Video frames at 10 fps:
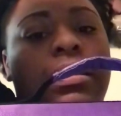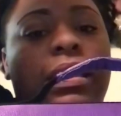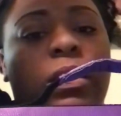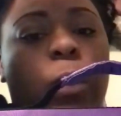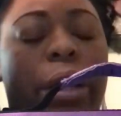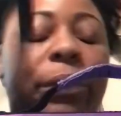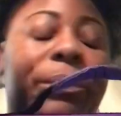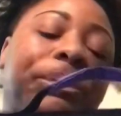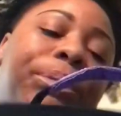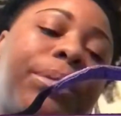this as well.
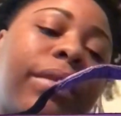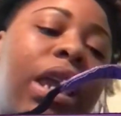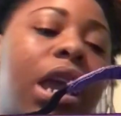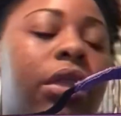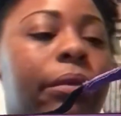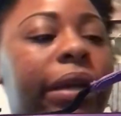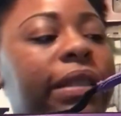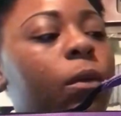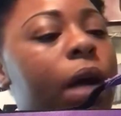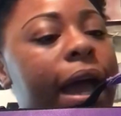The
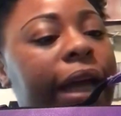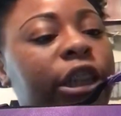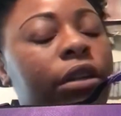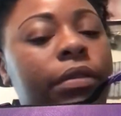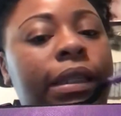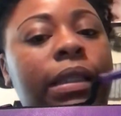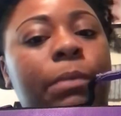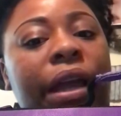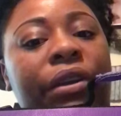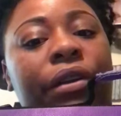reason why I chose this
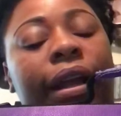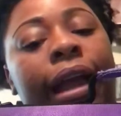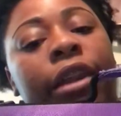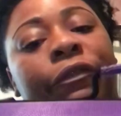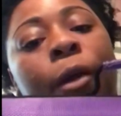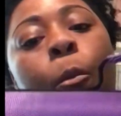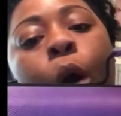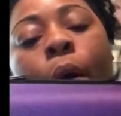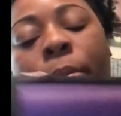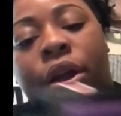binder, I got it from
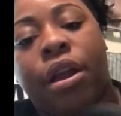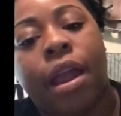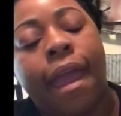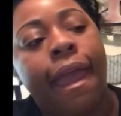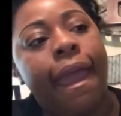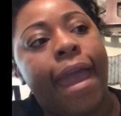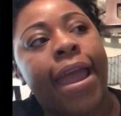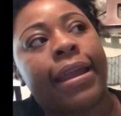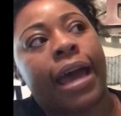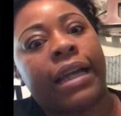Walmart,
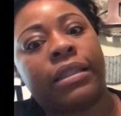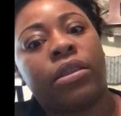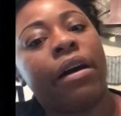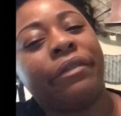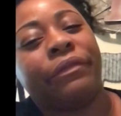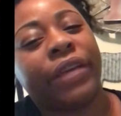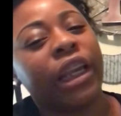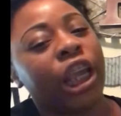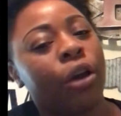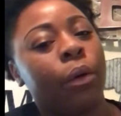and I saw a
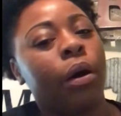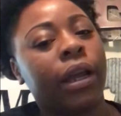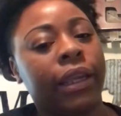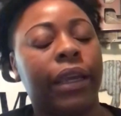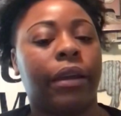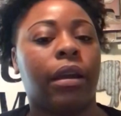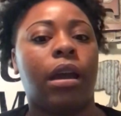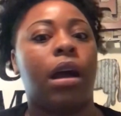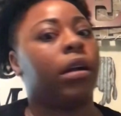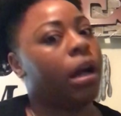video on here,
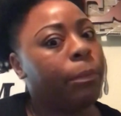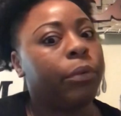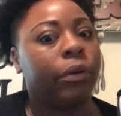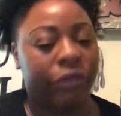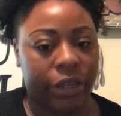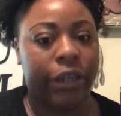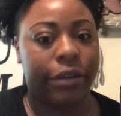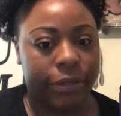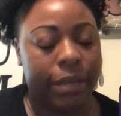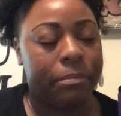a couple of
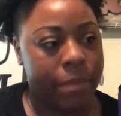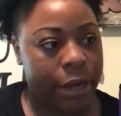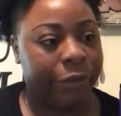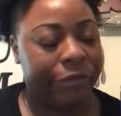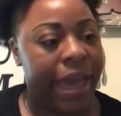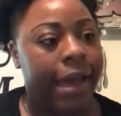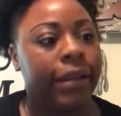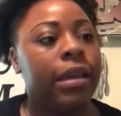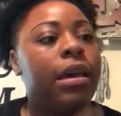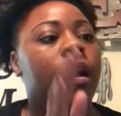videos, matter of
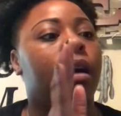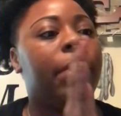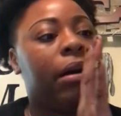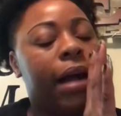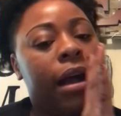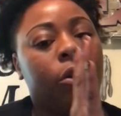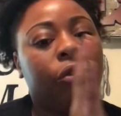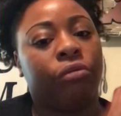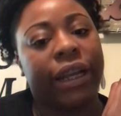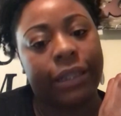fact, about how
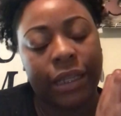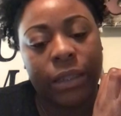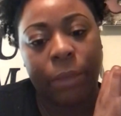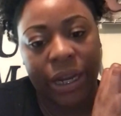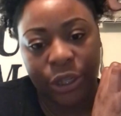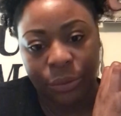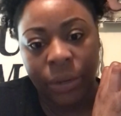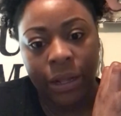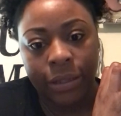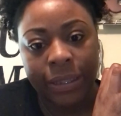great this binder
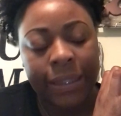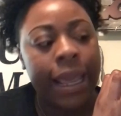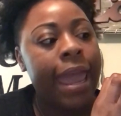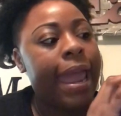was.